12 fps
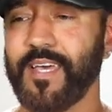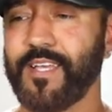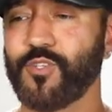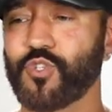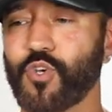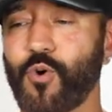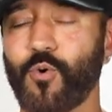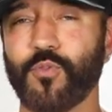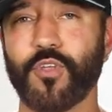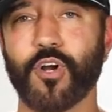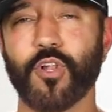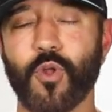And so
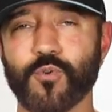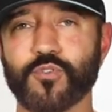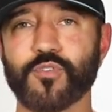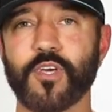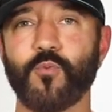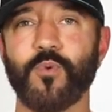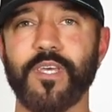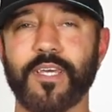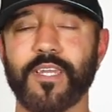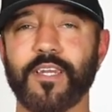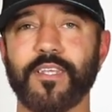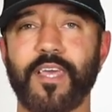the closer that we
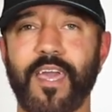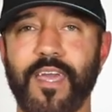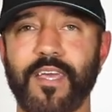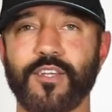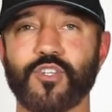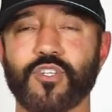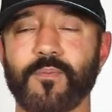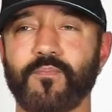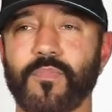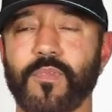can engage